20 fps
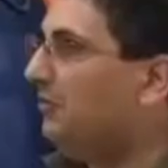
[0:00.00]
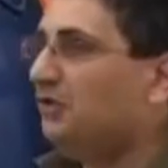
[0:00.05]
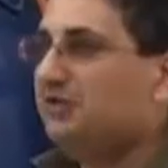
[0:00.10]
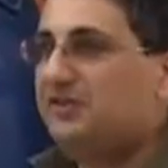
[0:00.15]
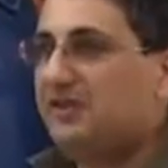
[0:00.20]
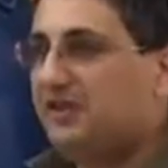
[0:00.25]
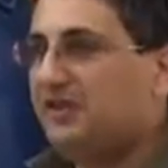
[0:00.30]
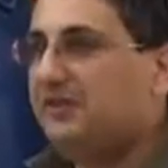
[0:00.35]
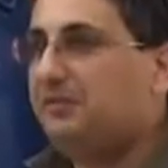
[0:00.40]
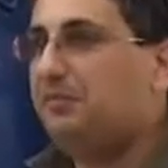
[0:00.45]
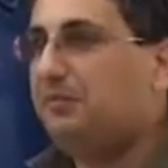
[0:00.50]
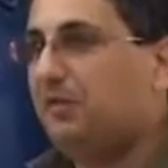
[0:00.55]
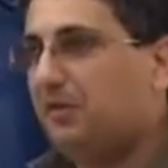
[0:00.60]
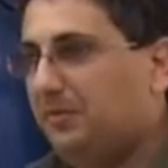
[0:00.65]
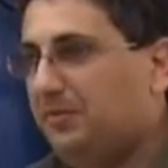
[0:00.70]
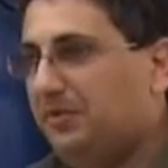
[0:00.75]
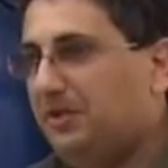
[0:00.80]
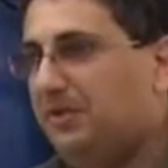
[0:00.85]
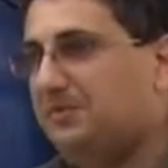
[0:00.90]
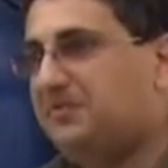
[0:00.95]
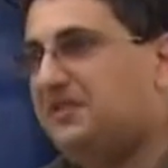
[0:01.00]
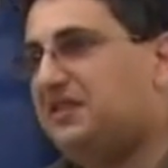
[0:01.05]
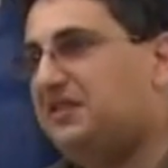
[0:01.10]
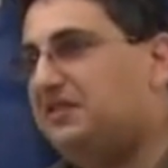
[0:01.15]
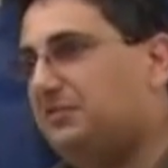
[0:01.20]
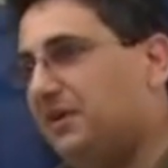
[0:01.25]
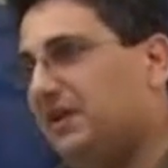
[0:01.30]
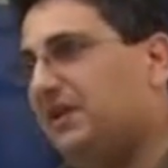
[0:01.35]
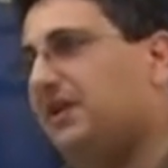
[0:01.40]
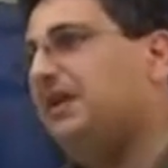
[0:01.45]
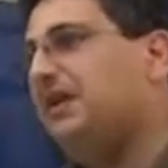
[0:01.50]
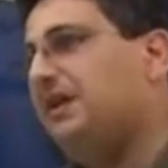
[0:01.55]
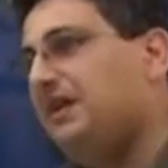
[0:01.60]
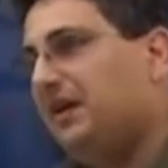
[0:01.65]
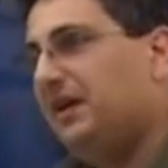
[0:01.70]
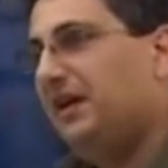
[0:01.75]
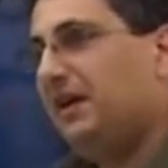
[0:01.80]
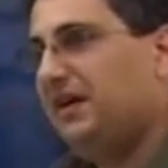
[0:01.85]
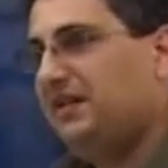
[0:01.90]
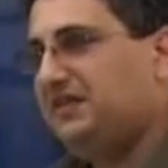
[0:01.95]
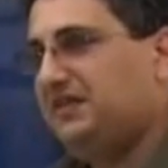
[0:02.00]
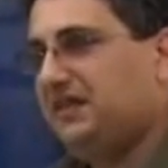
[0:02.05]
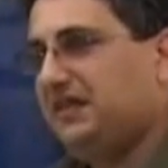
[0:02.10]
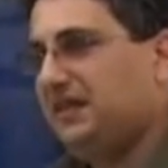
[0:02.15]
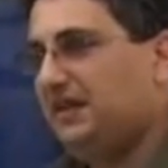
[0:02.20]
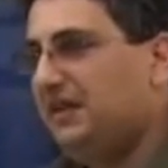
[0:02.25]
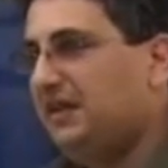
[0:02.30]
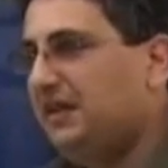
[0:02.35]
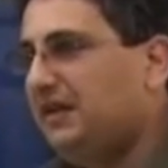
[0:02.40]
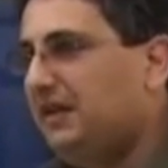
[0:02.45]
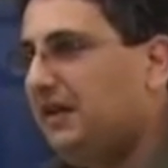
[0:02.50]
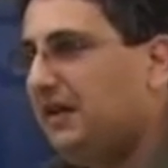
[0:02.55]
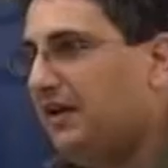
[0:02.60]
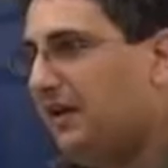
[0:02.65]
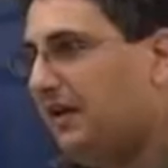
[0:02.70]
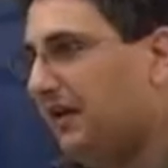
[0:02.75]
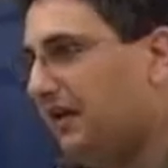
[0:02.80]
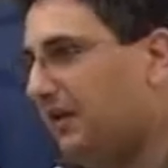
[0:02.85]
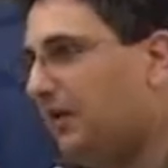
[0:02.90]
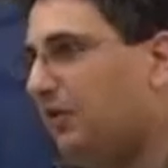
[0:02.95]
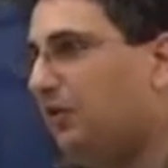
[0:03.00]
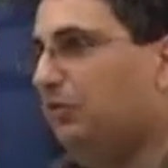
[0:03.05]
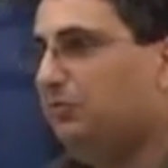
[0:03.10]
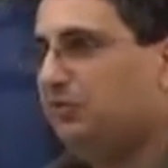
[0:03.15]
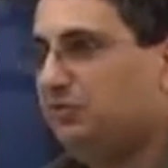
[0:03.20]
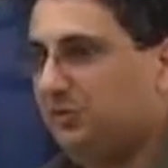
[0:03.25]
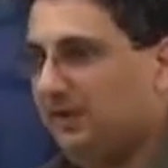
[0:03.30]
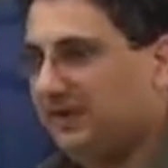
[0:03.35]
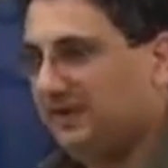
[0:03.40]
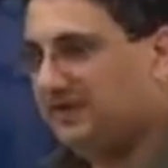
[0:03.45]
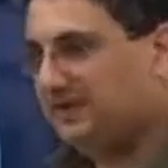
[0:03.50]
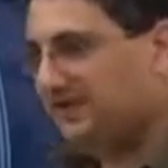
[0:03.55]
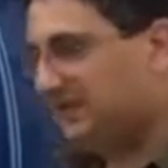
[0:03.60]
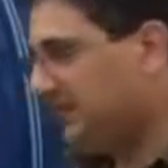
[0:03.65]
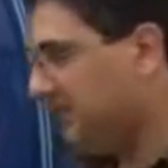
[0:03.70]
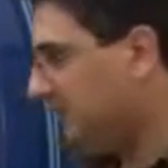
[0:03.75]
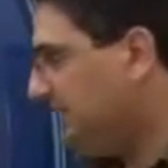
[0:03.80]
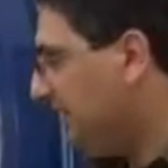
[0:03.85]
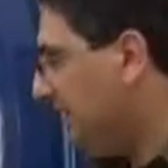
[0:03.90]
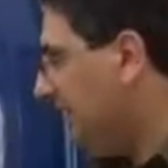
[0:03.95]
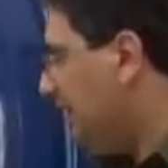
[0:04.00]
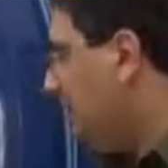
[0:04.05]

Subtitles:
modern problems as well as the old ones.